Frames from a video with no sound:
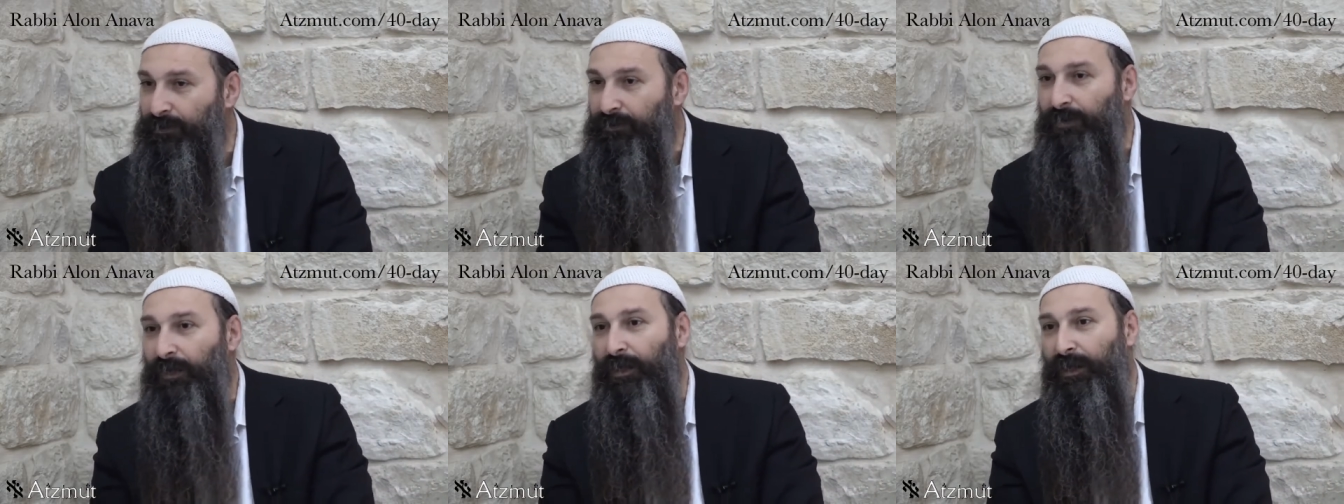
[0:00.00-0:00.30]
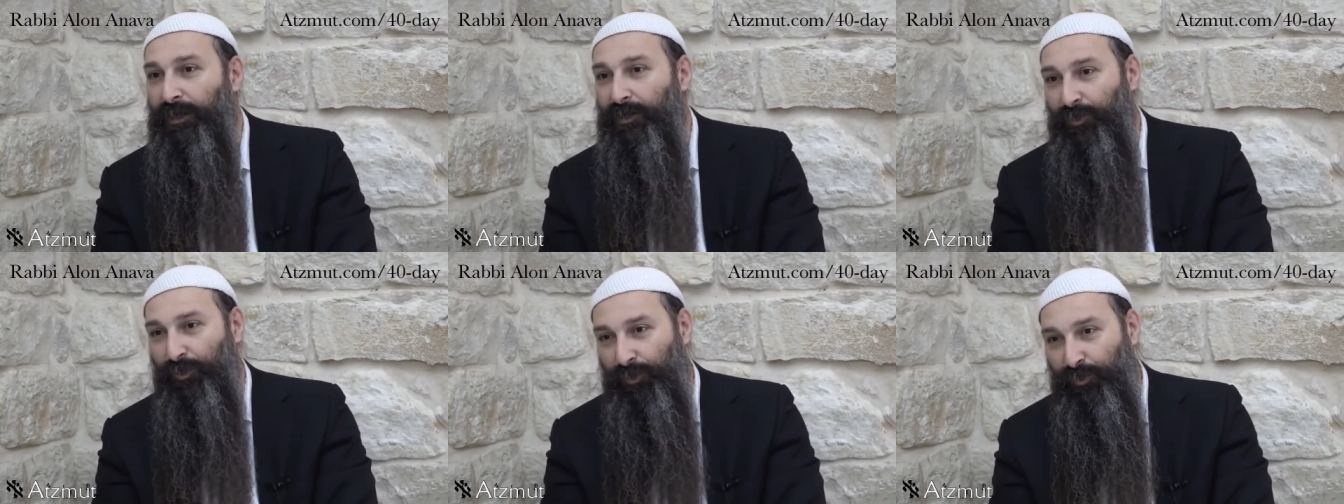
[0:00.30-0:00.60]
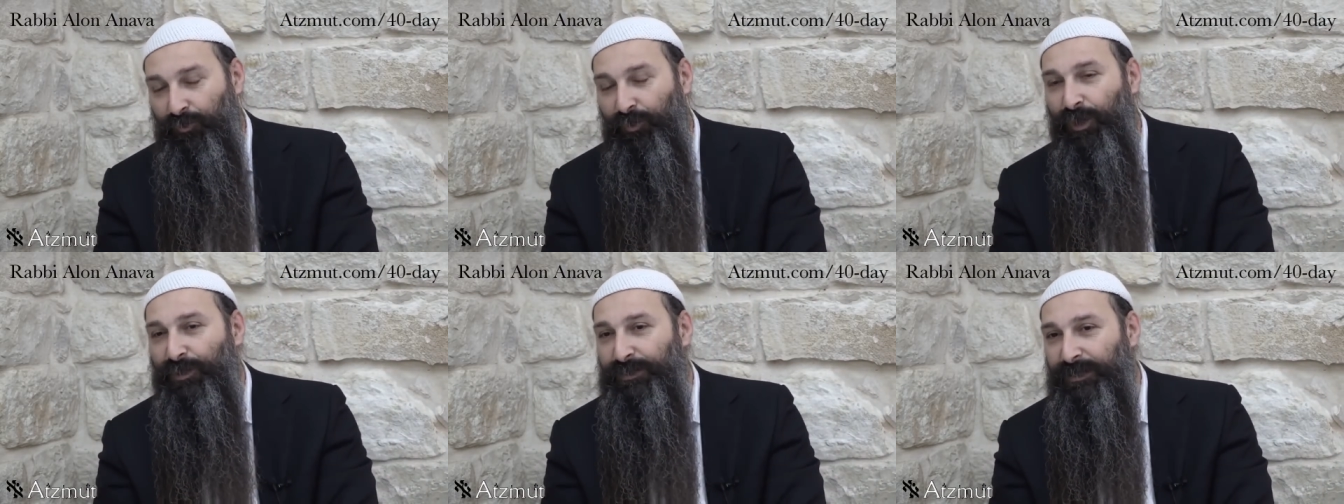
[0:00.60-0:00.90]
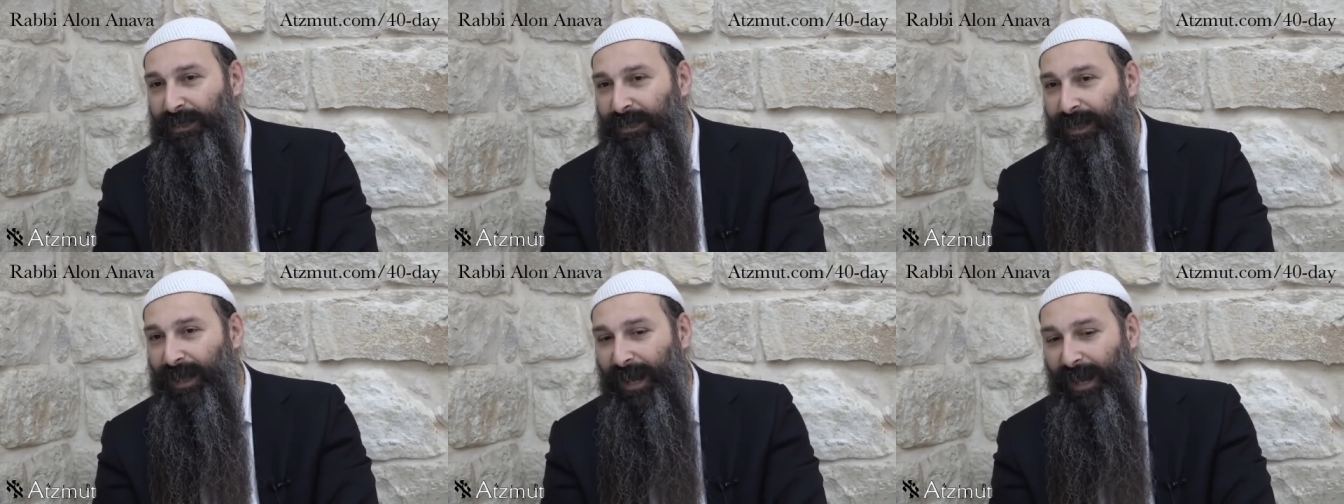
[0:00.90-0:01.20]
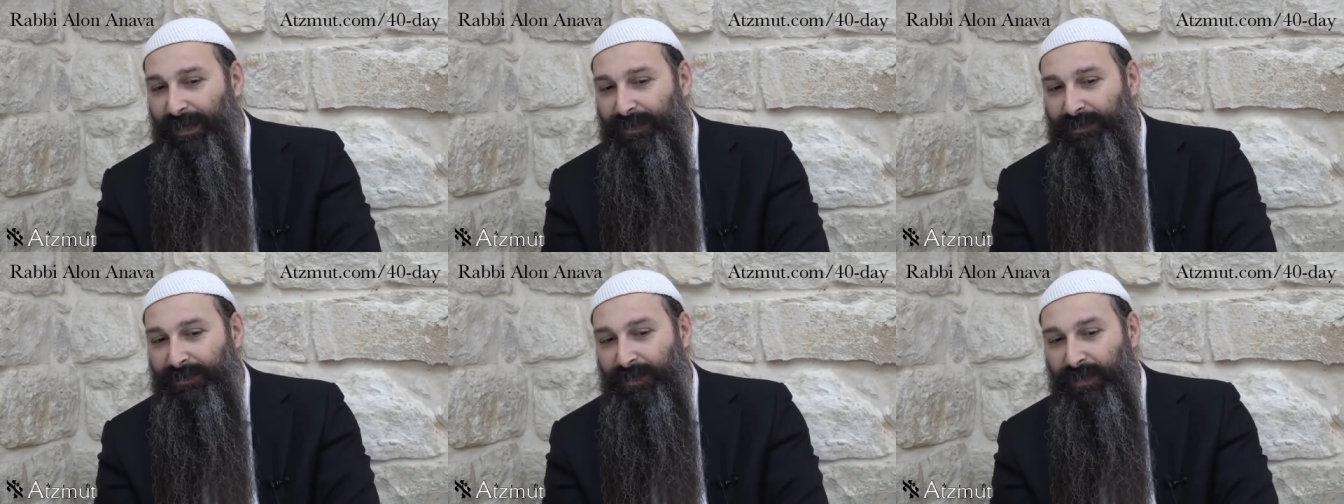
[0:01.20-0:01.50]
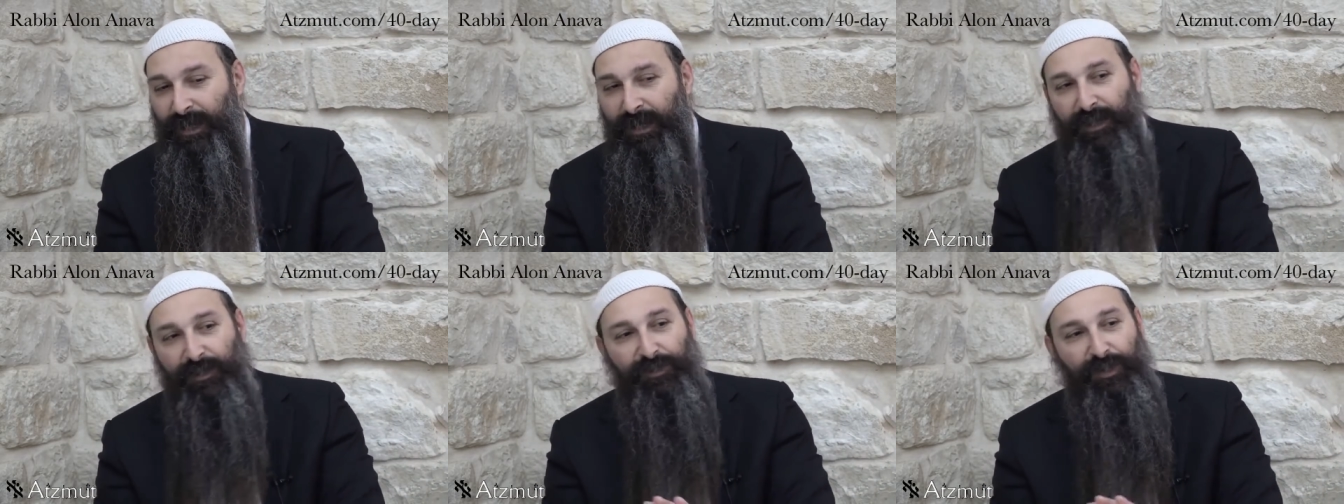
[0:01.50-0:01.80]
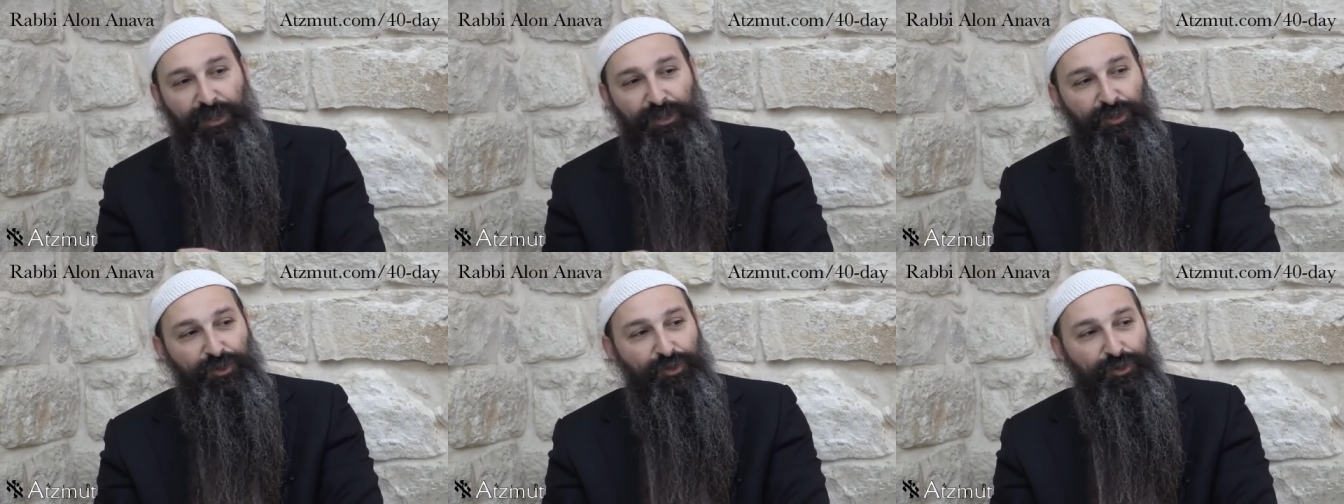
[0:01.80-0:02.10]
Then you're crossing lines
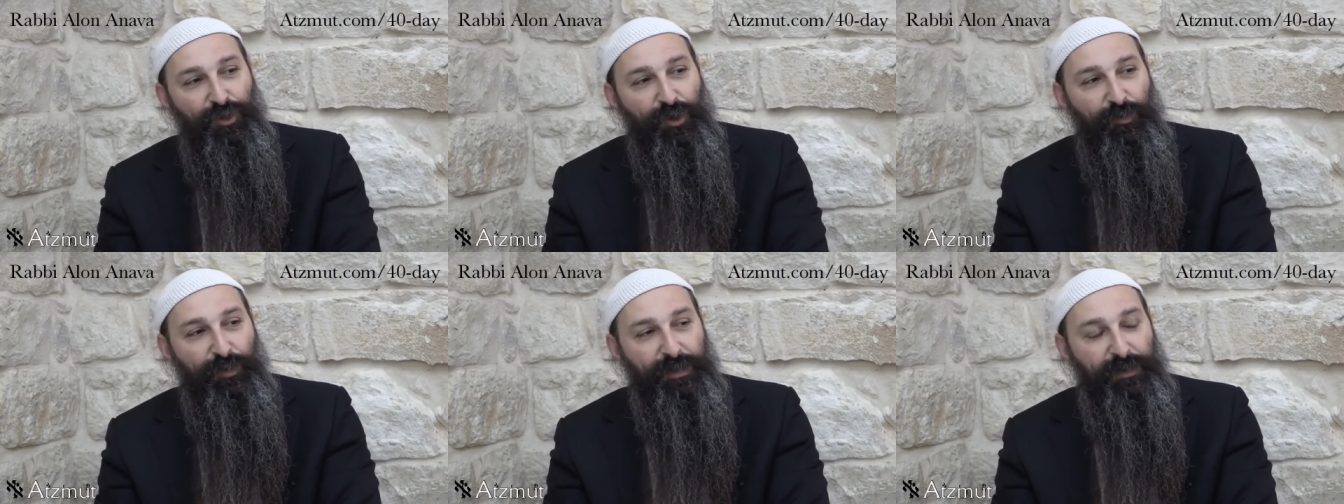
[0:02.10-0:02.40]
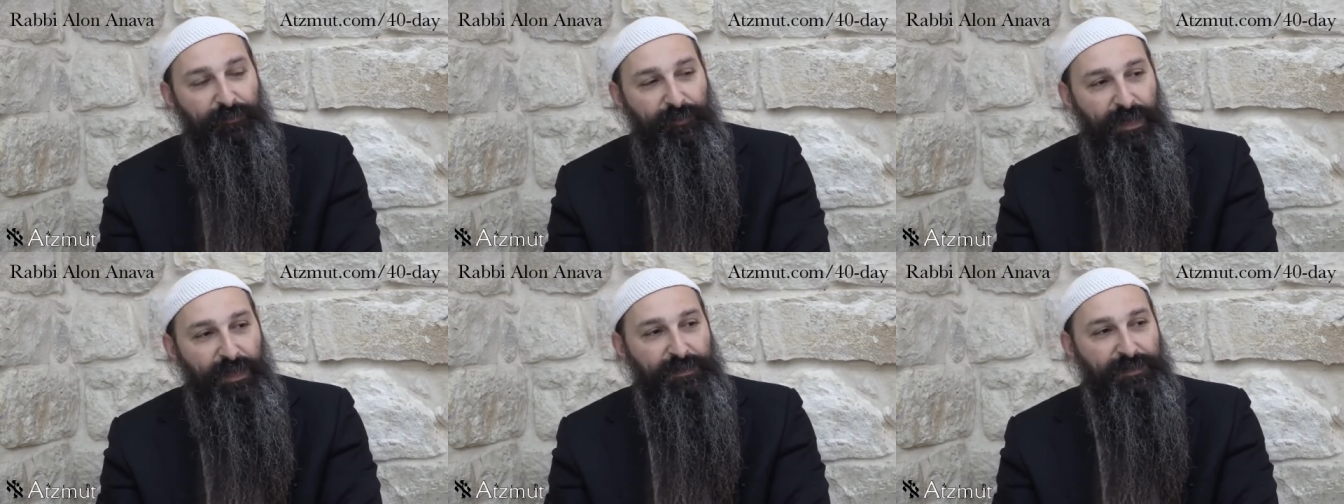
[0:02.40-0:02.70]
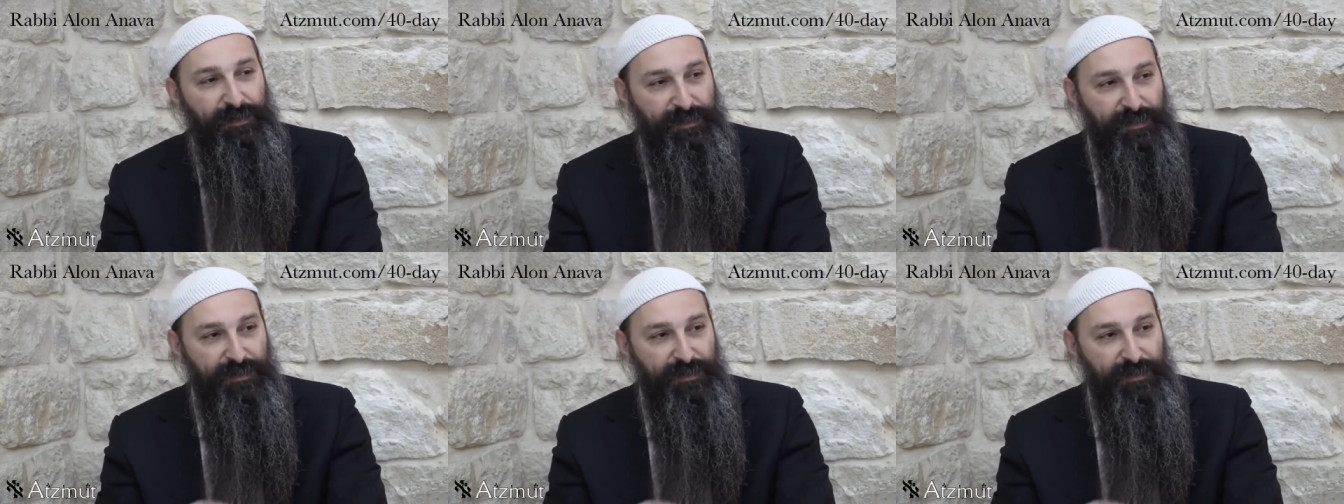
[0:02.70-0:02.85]
that you don't want to miss.